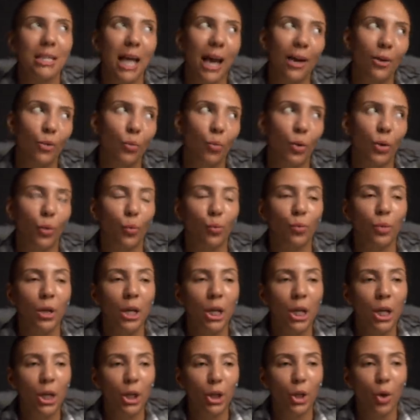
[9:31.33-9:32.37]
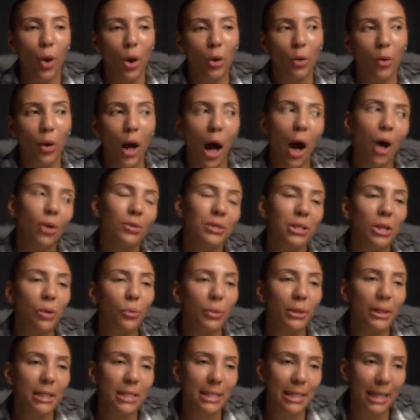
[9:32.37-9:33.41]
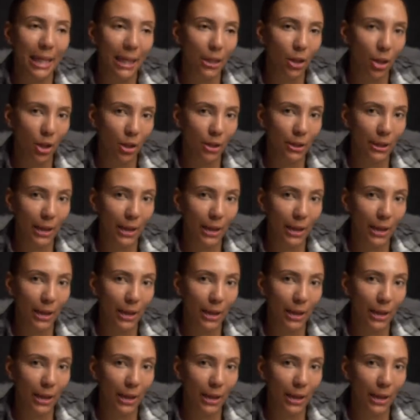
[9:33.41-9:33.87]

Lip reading: I don't want to, you know, I'll deal with this later.